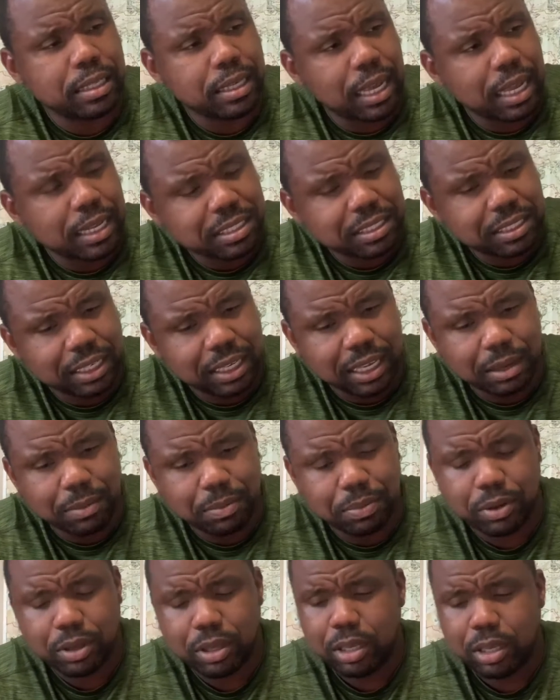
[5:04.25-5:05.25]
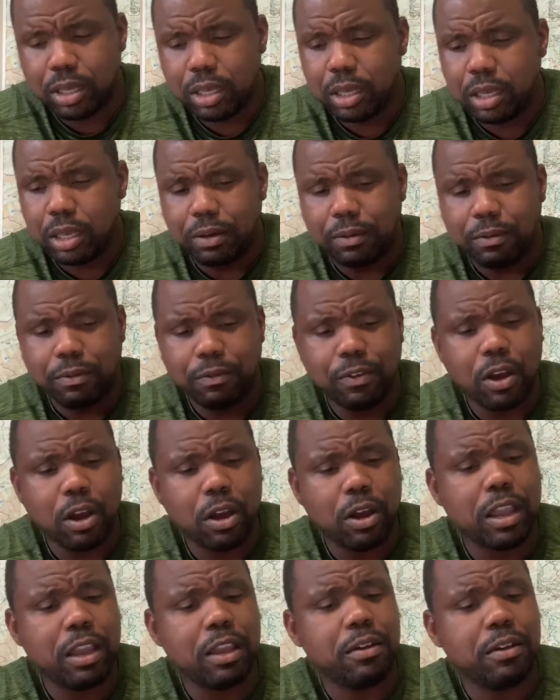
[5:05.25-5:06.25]
non-slip,
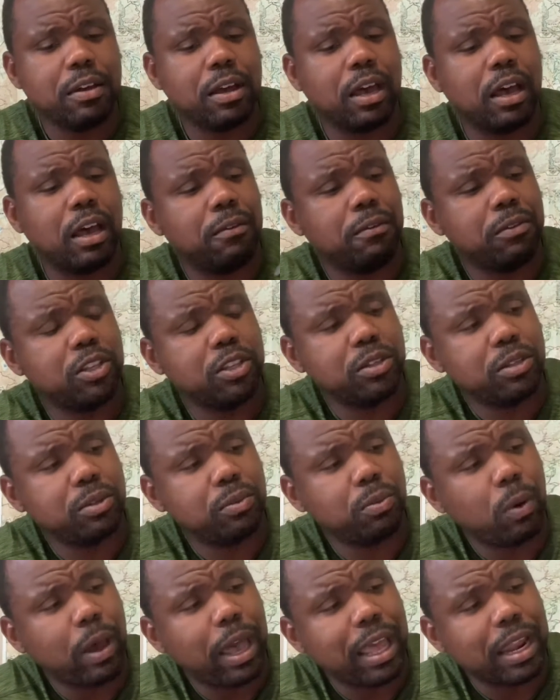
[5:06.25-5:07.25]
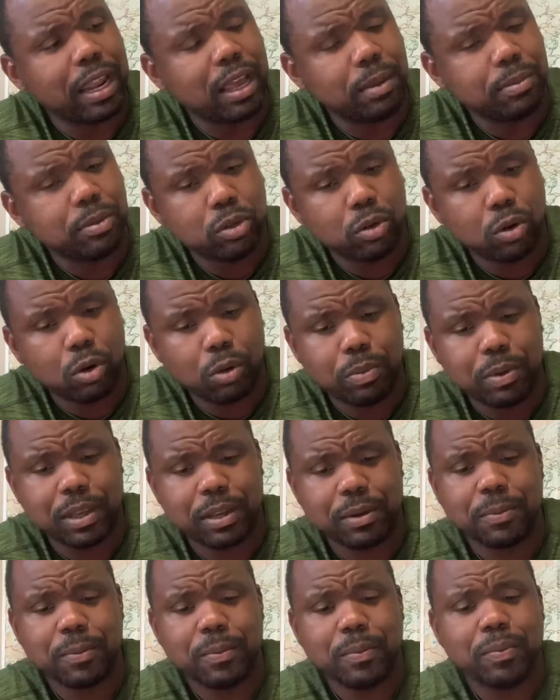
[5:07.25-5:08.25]
very sweat
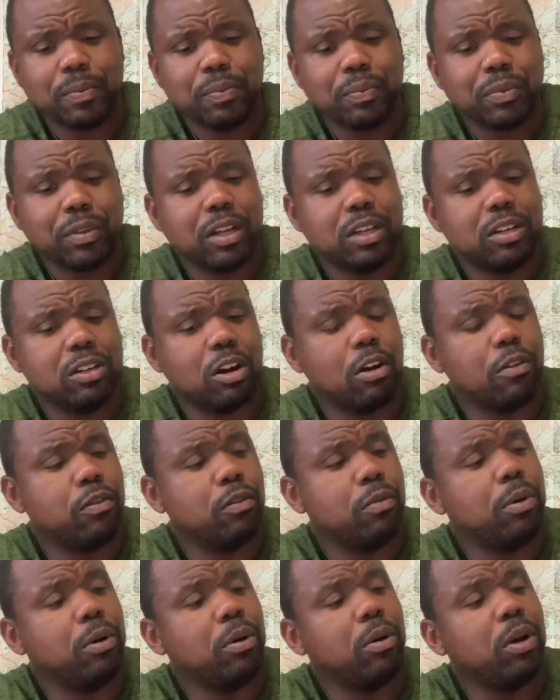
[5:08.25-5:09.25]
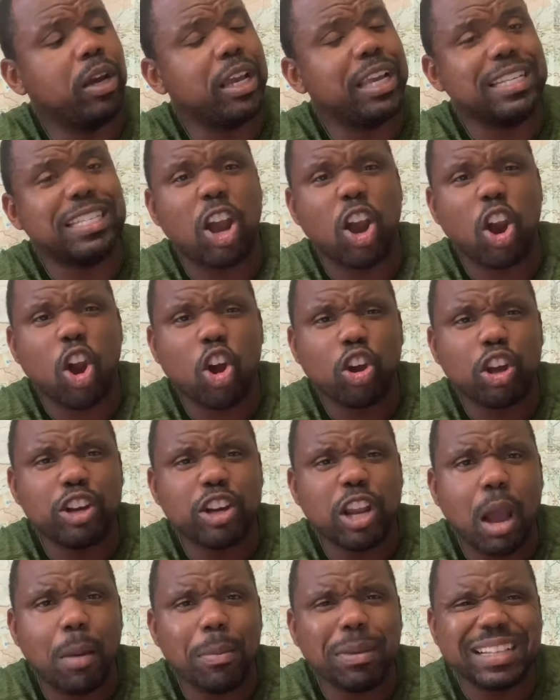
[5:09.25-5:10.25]
absorbent, comfortable. It's
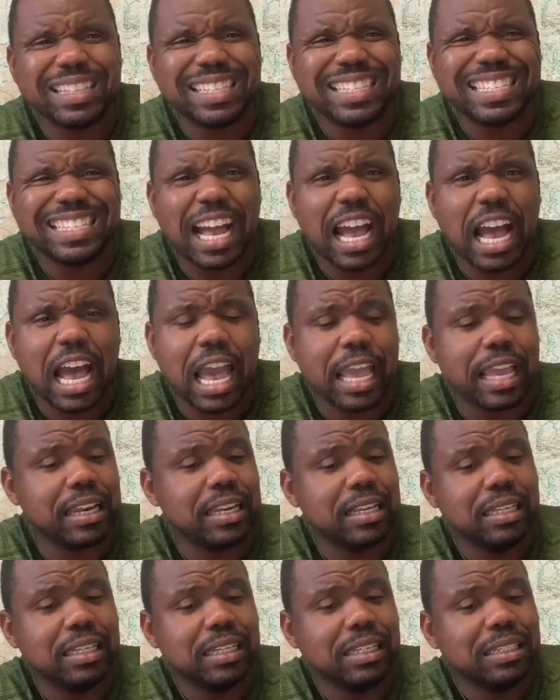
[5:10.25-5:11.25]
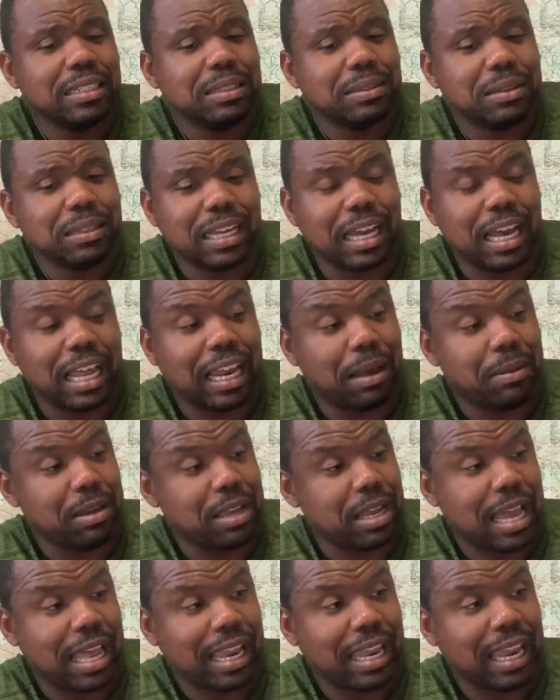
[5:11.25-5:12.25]
ergonomic design. I
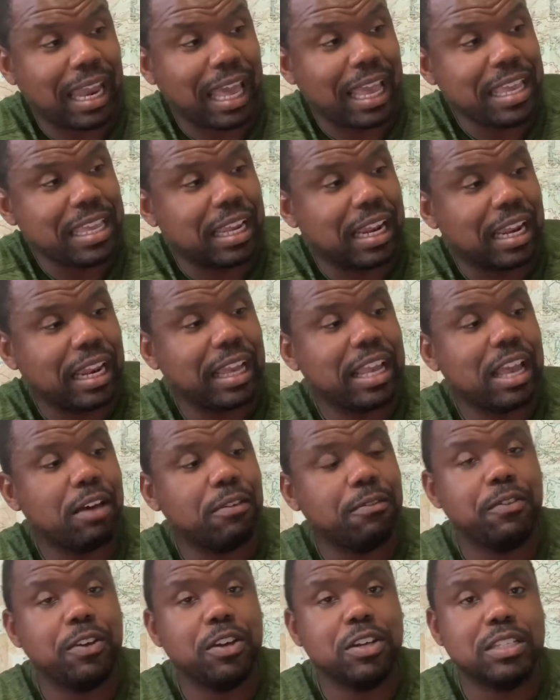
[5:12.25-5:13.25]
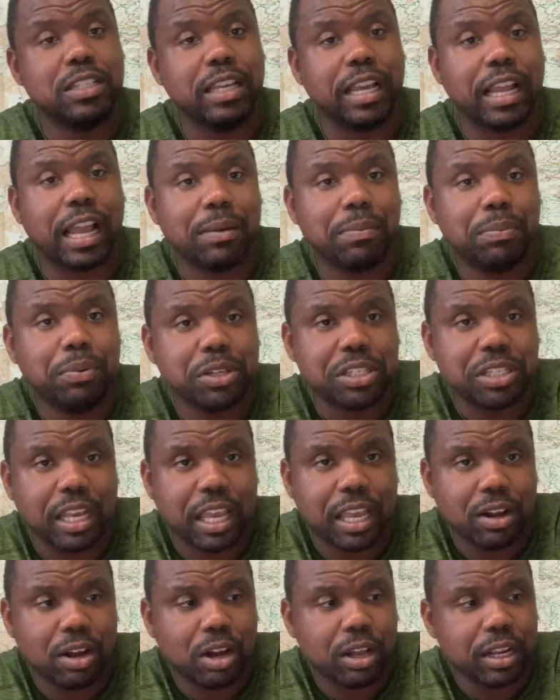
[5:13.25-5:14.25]
mean, I like it. I like how it feels. Like I can push
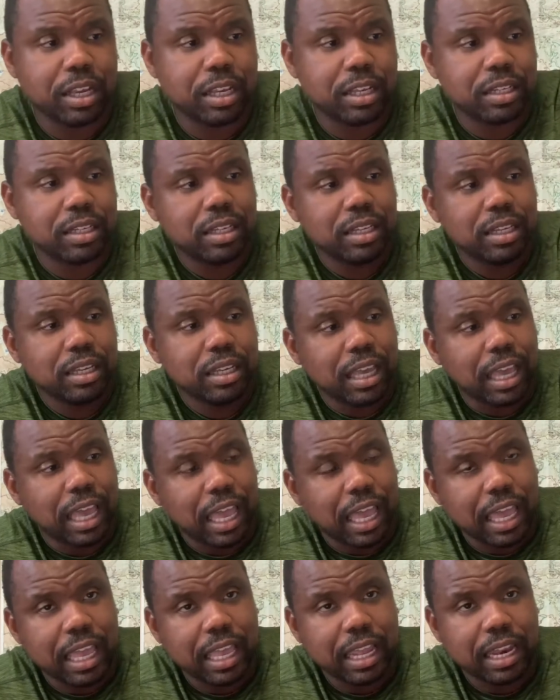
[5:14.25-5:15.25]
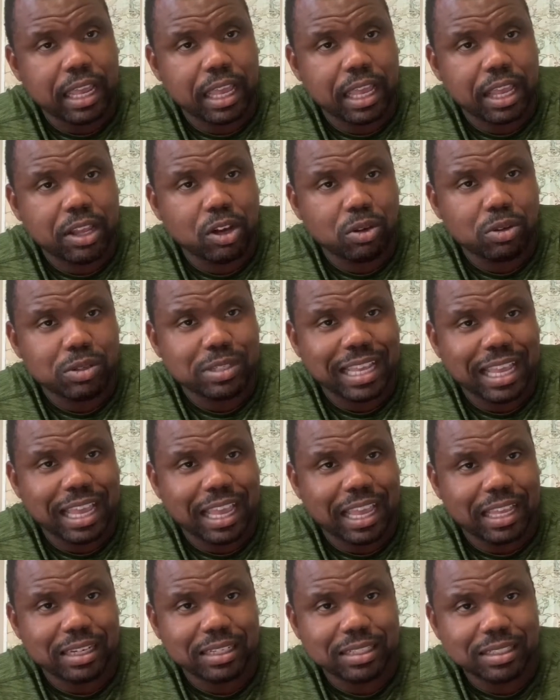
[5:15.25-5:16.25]
in on it, and it goes
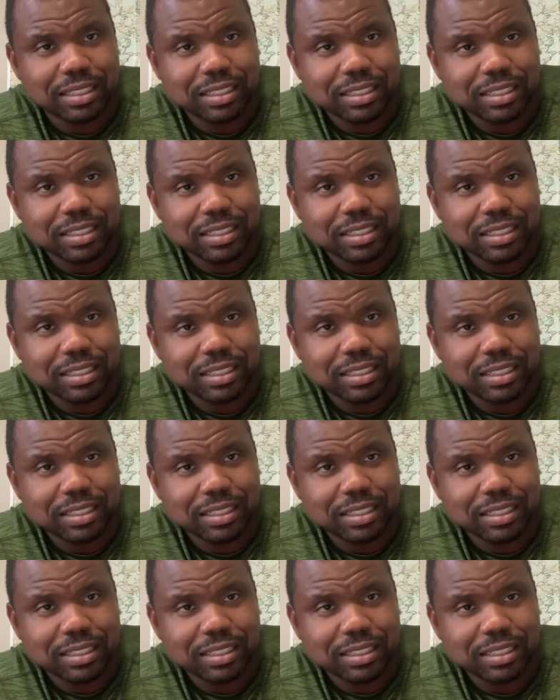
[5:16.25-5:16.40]
in.